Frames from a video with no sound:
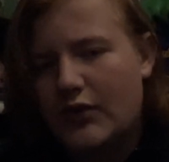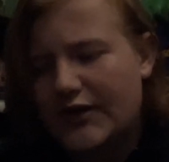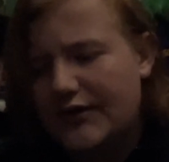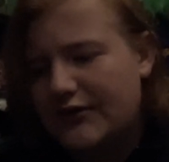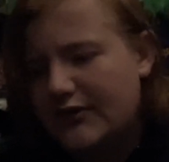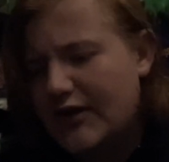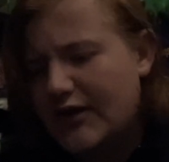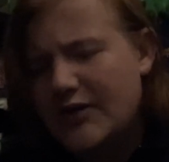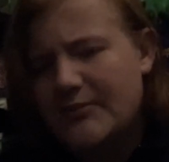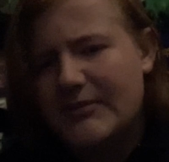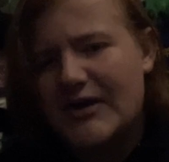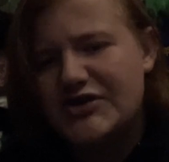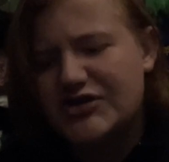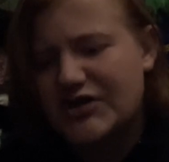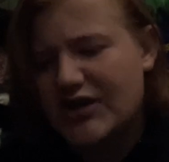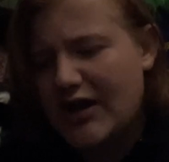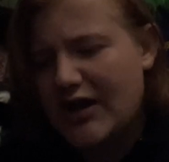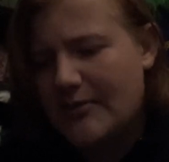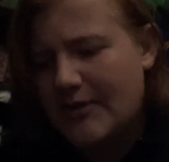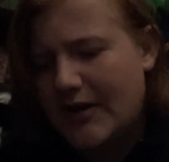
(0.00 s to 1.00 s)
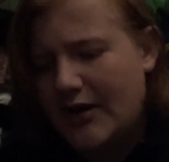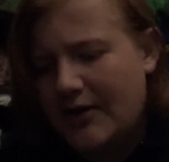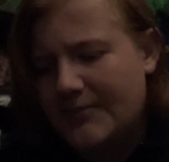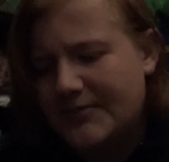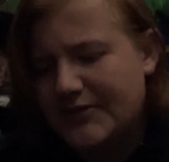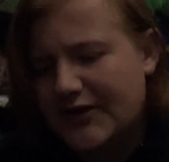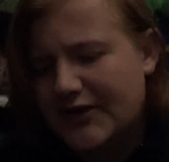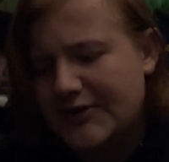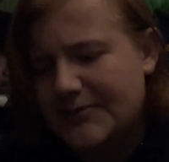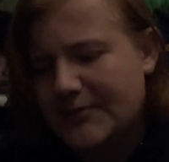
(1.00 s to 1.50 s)
I didn't mention that in my
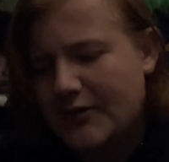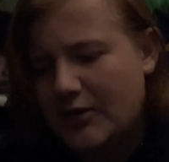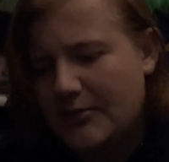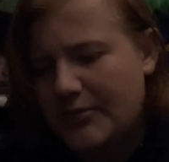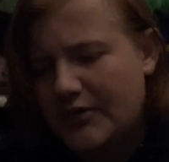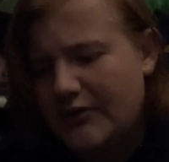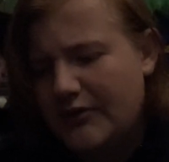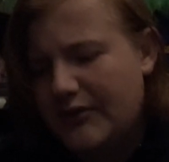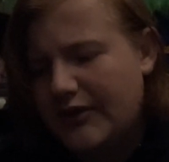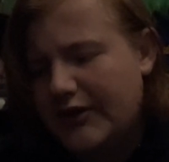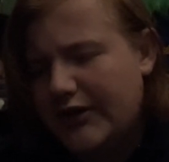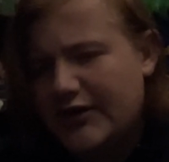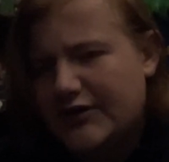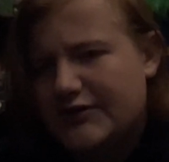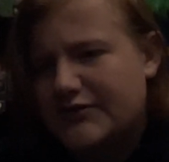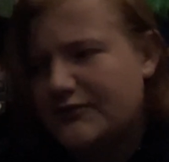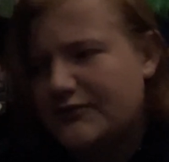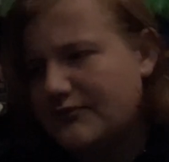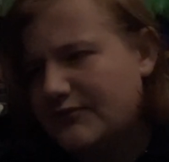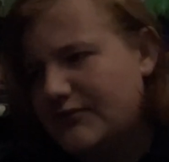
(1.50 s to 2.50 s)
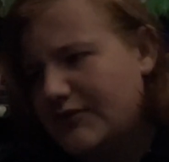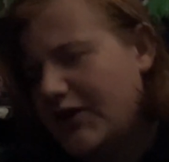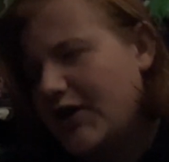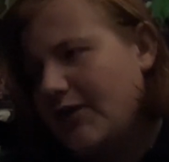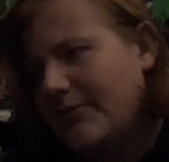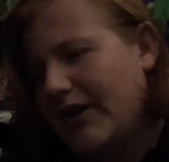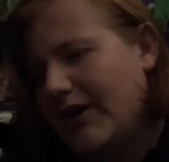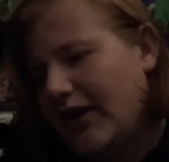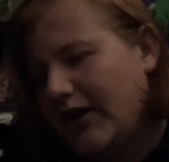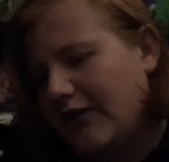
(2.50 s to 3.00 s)
upsides part, but like, it could
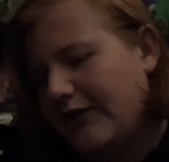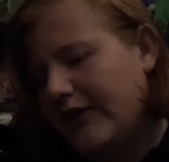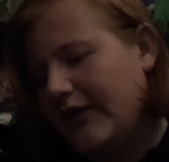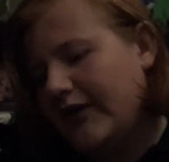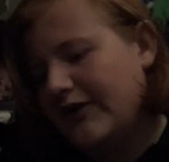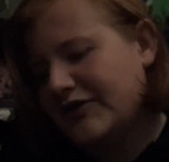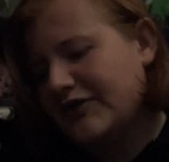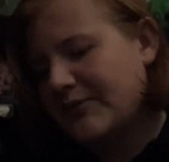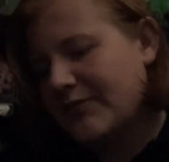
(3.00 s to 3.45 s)
have been anything else.